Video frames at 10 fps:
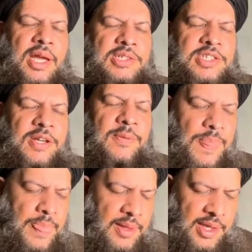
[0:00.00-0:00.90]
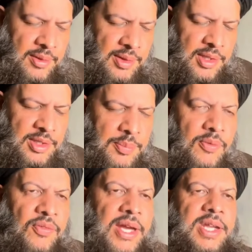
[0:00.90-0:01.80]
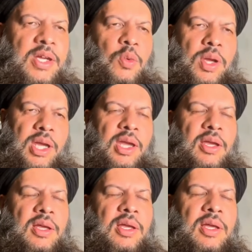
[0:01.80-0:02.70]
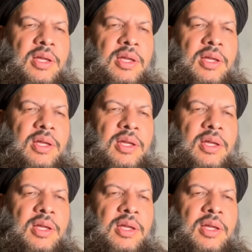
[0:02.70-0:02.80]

As a the prophetic way